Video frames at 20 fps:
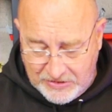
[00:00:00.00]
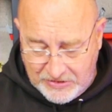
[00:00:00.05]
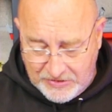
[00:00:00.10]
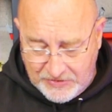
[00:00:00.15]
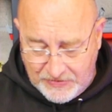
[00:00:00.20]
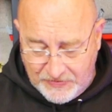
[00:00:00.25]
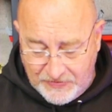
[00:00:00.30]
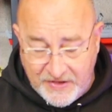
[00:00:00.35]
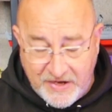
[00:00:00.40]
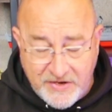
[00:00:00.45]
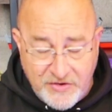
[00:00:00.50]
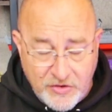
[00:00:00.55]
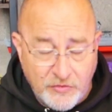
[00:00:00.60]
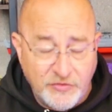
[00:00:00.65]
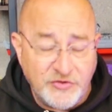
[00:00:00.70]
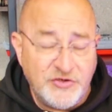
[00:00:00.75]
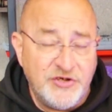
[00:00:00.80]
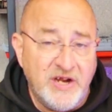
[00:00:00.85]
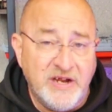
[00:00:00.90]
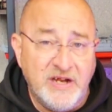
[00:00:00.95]
they're
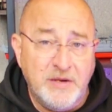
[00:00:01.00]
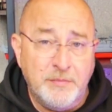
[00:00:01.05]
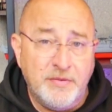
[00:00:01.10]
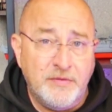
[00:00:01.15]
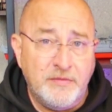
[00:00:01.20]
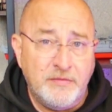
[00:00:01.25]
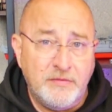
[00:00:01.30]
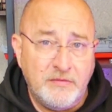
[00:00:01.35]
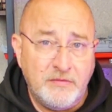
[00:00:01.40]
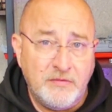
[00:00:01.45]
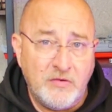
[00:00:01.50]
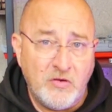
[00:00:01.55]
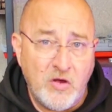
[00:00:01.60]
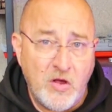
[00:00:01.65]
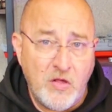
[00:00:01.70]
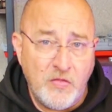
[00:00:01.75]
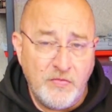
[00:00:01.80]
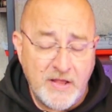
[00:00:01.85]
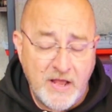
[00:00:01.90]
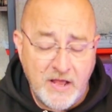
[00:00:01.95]
not cheap.
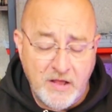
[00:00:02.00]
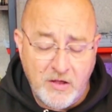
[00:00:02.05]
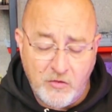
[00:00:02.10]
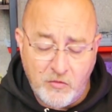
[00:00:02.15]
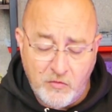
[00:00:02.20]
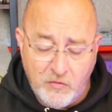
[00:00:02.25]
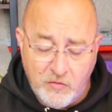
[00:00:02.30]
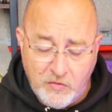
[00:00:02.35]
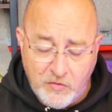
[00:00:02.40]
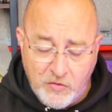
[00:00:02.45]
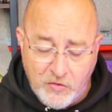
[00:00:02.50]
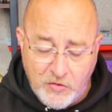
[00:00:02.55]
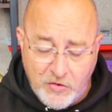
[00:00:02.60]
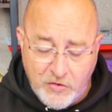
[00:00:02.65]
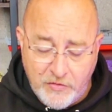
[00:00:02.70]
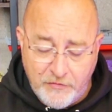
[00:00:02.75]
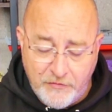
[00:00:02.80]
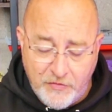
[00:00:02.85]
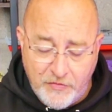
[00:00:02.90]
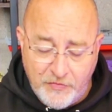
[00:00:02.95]
Now,
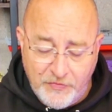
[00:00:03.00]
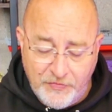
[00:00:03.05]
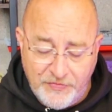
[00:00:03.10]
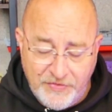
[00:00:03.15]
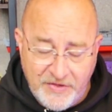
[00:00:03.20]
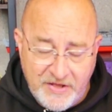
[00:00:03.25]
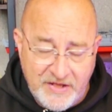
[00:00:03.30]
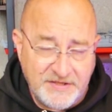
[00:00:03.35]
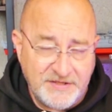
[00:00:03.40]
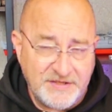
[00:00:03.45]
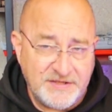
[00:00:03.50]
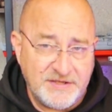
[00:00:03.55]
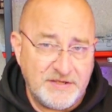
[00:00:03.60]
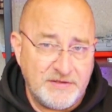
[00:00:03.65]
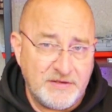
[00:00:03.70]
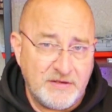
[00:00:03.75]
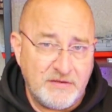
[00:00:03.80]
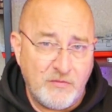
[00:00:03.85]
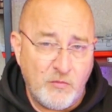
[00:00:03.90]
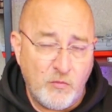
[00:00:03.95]

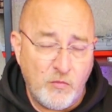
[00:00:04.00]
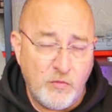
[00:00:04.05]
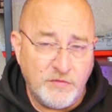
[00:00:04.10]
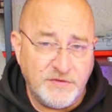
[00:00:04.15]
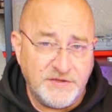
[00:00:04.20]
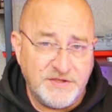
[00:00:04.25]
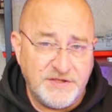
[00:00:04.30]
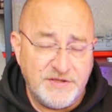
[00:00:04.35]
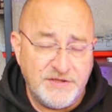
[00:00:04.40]
this was